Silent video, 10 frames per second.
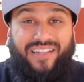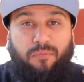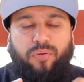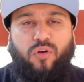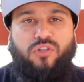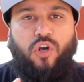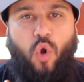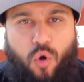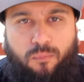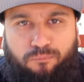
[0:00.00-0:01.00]
build their
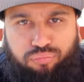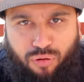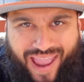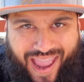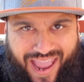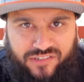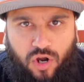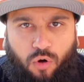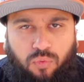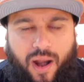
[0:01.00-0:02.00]
whole brand
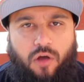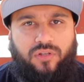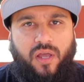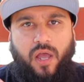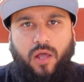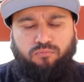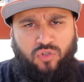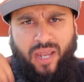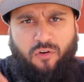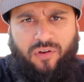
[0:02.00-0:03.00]
around
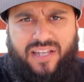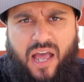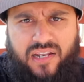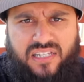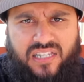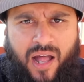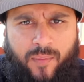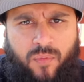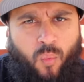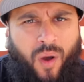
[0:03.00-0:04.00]
tearing down
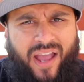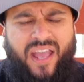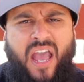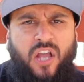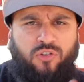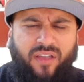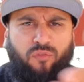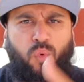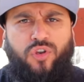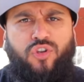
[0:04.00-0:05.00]
Islam. Why?
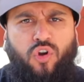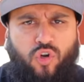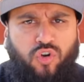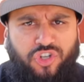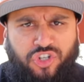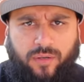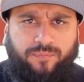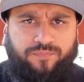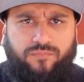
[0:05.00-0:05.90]
David Wood, you're a Christian.